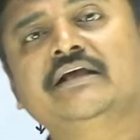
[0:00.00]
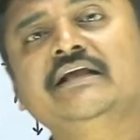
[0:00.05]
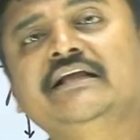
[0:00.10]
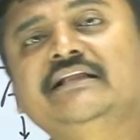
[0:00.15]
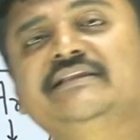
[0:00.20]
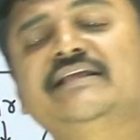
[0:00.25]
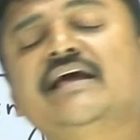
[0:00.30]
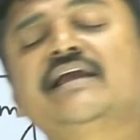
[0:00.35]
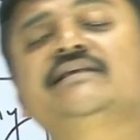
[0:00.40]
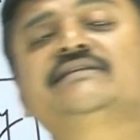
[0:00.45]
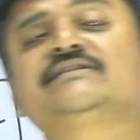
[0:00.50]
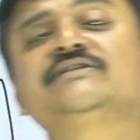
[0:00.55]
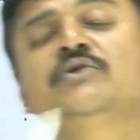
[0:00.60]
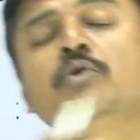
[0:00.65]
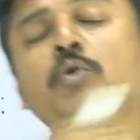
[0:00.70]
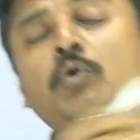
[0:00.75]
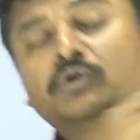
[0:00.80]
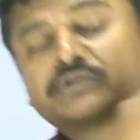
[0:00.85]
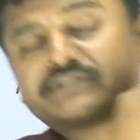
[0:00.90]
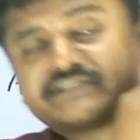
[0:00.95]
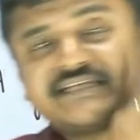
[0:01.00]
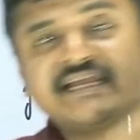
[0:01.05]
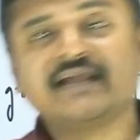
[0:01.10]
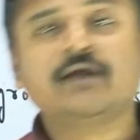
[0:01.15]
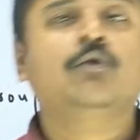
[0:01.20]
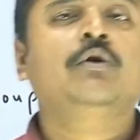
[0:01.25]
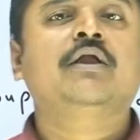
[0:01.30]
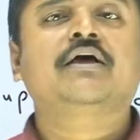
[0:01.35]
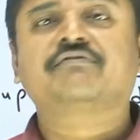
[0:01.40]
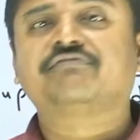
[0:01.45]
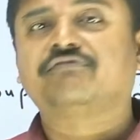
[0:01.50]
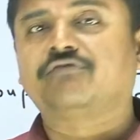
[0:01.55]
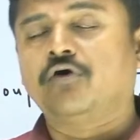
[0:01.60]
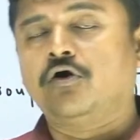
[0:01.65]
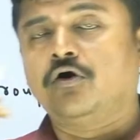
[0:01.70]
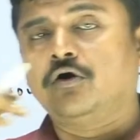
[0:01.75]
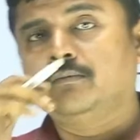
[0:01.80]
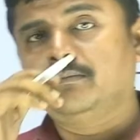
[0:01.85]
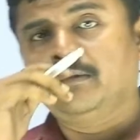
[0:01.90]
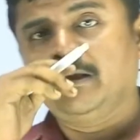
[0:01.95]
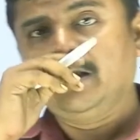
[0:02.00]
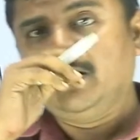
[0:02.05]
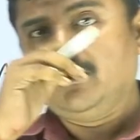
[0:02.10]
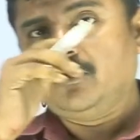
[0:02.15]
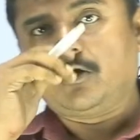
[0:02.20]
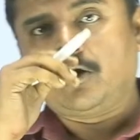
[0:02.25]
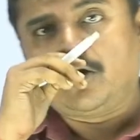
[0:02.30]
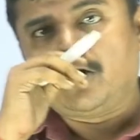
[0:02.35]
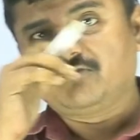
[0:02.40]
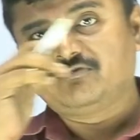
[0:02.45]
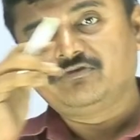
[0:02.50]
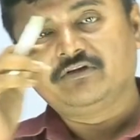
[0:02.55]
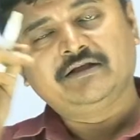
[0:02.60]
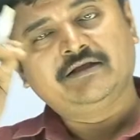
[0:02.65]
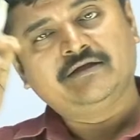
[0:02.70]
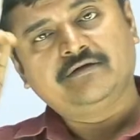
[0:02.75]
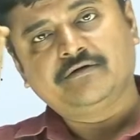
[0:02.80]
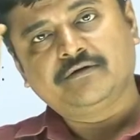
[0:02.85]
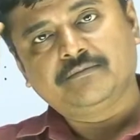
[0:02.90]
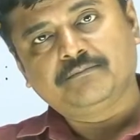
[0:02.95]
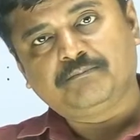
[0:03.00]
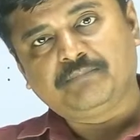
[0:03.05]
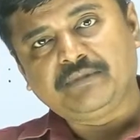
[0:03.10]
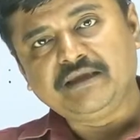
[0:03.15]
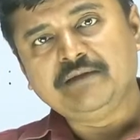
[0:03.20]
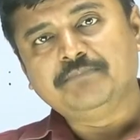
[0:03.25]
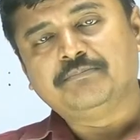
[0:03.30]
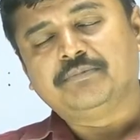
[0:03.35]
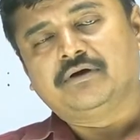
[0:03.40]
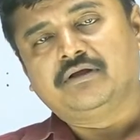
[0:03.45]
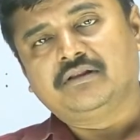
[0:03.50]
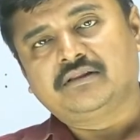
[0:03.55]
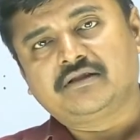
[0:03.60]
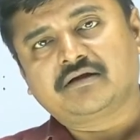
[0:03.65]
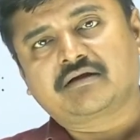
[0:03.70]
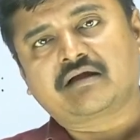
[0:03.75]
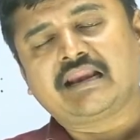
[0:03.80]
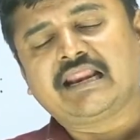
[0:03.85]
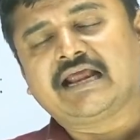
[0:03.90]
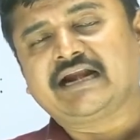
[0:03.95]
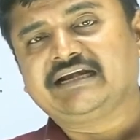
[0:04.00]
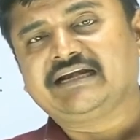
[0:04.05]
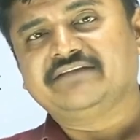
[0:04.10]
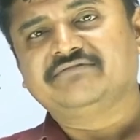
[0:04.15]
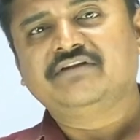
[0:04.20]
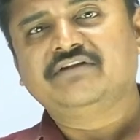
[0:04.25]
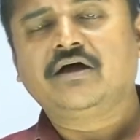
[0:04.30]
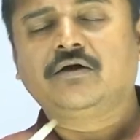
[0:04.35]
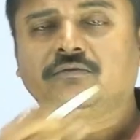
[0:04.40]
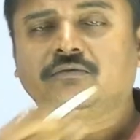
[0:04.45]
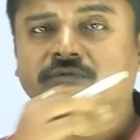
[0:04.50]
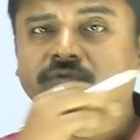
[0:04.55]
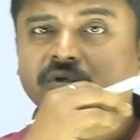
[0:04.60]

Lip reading: There is no singular form of people, the collective noun.